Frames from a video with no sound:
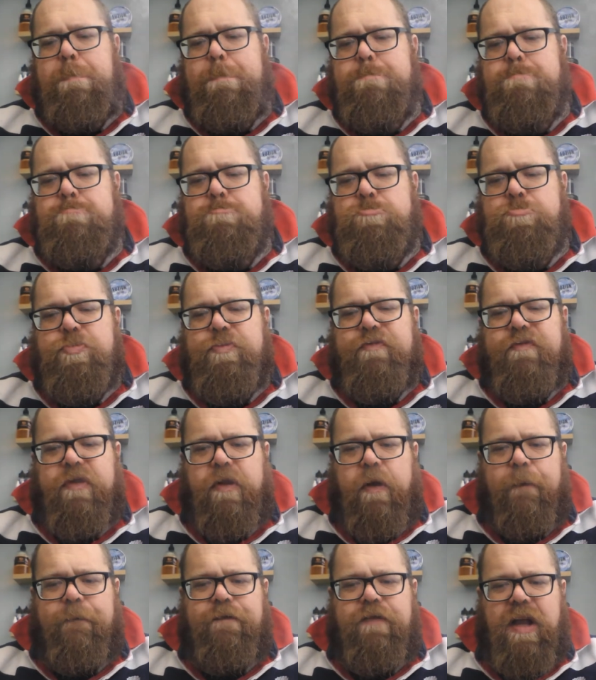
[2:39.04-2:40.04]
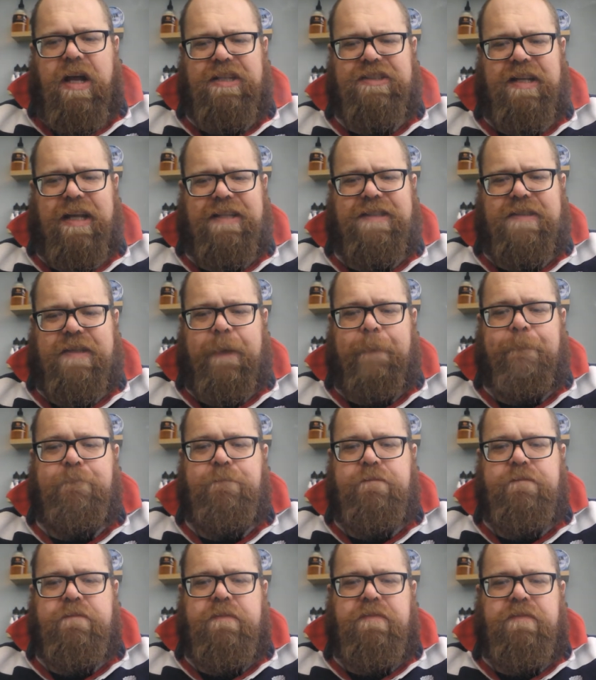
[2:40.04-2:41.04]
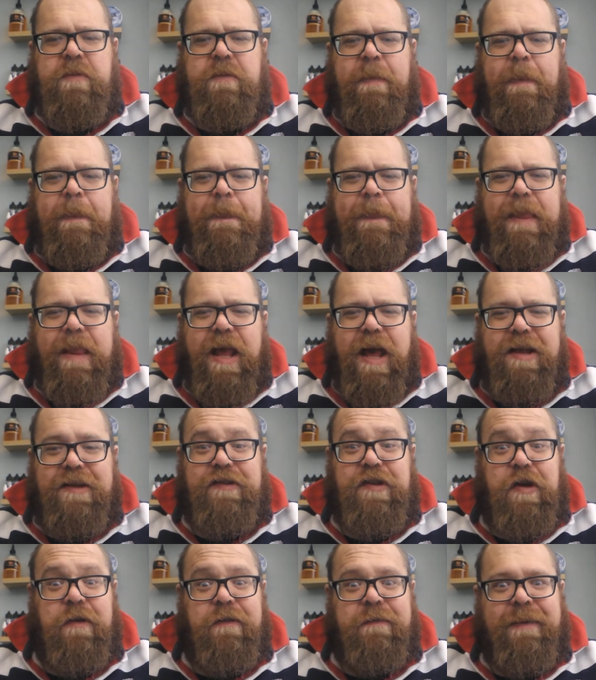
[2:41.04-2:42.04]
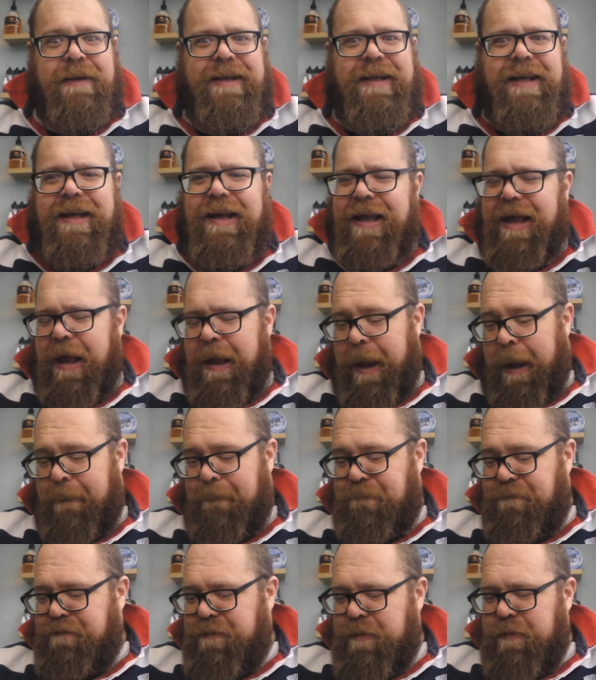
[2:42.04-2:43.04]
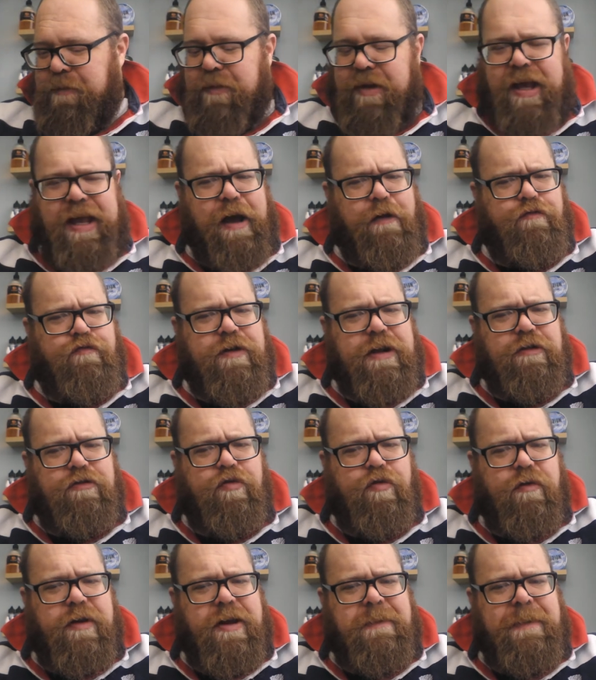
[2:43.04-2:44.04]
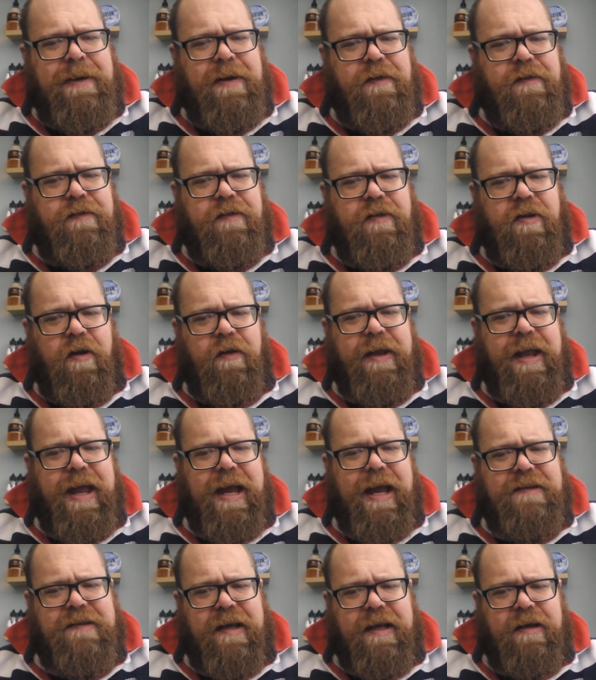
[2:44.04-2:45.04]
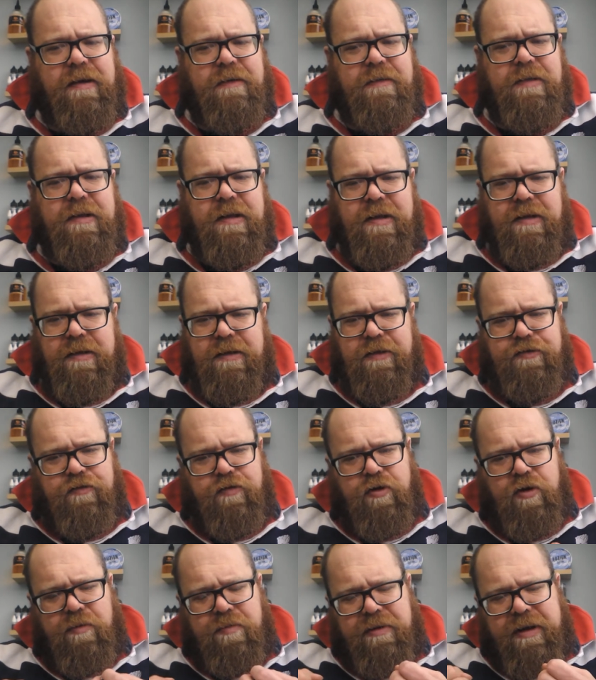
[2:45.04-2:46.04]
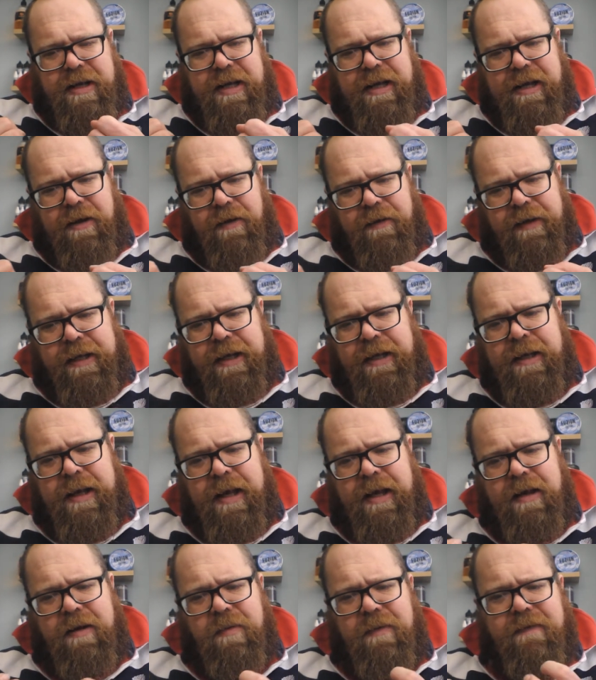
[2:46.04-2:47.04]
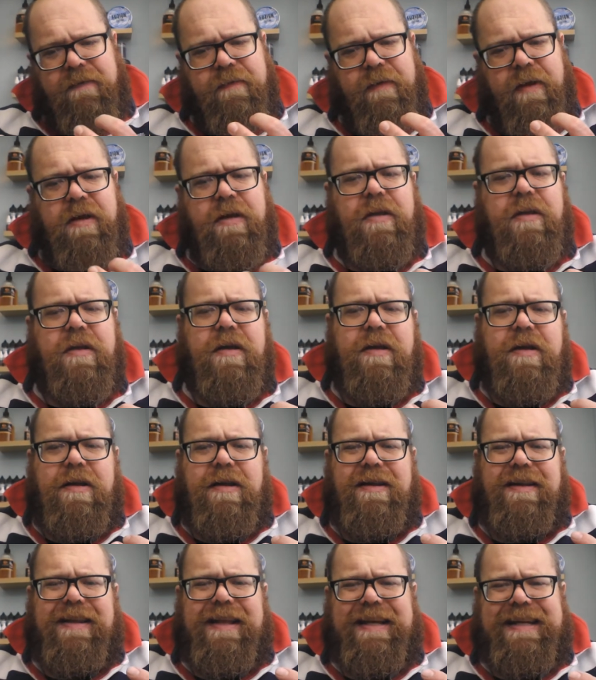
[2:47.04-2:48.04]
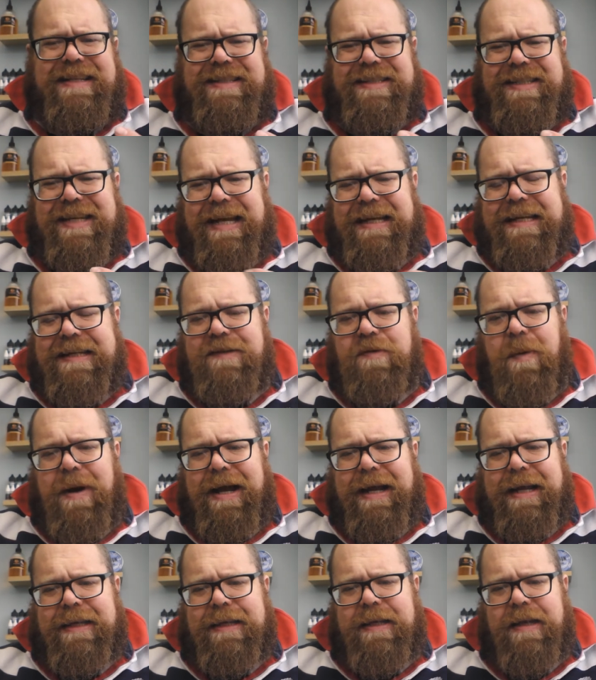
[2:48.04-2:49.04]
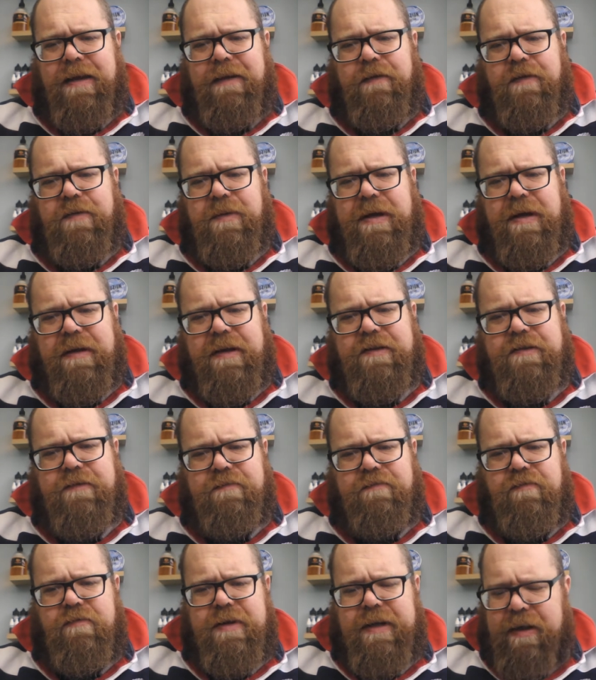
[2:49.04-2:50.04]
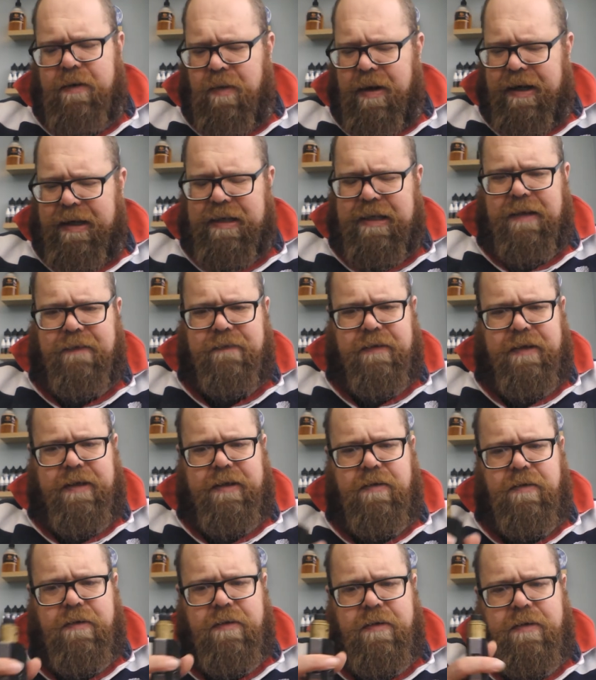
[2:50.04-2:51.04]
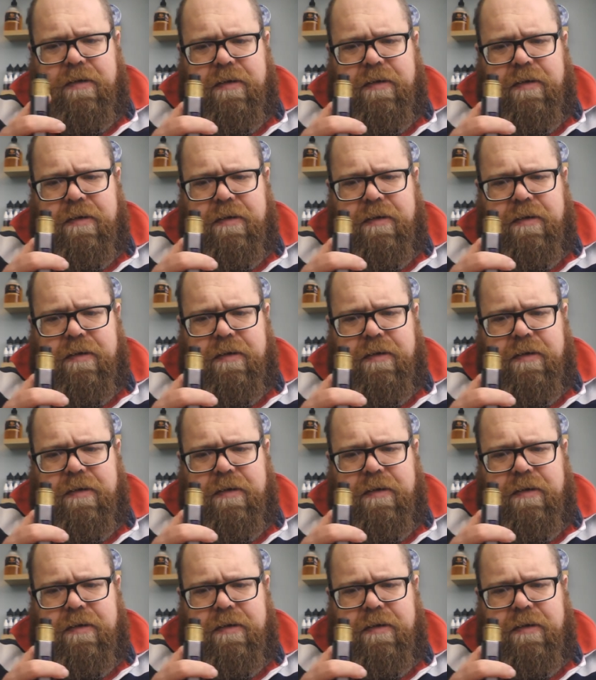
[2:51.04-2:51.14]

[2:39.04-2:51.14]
go. That's tasty. Excuse me. Yeah, you get a real creaminess on the exhale. The strawberry hit on the inhale with like a jelly twang in there as well. That's really quite cleverly done.